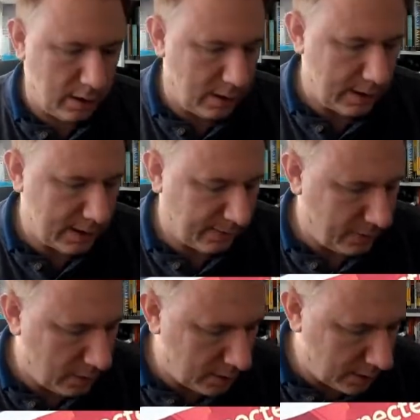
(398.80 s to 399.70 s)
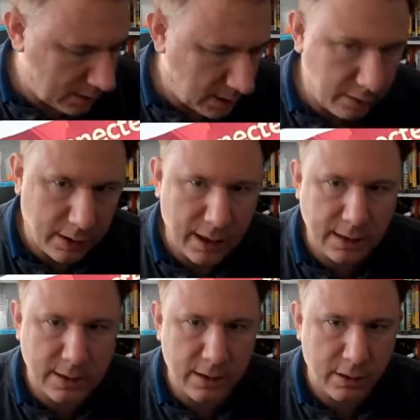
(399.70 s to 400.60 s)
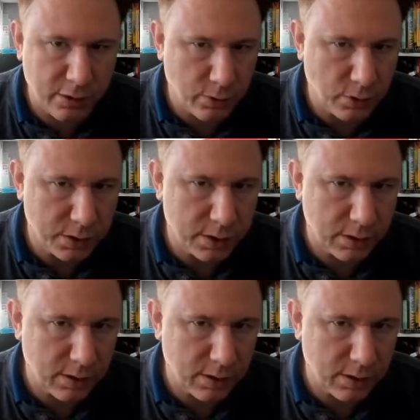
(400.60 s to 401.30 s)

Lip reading: Let's have a look. So connected in thought,